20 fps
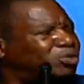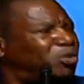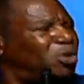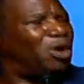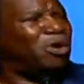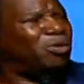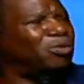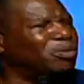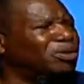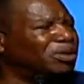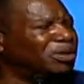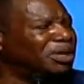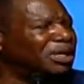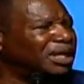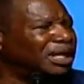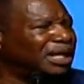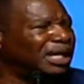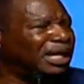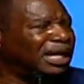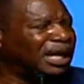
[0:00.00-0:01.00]
wrong.
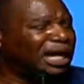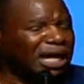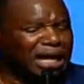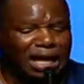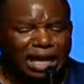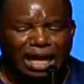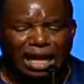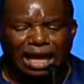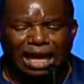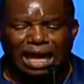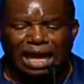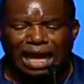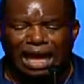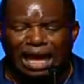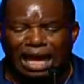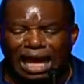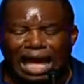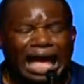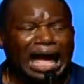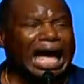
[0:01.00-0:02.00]

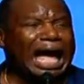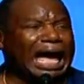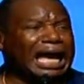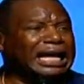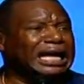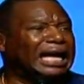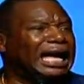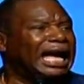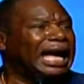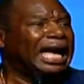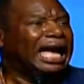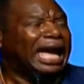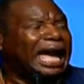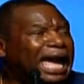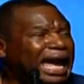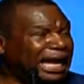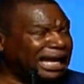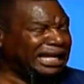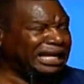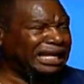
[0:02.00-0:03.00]
I
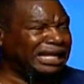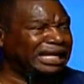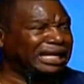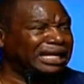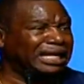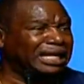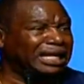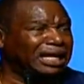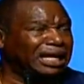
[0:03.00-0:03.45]
hate it.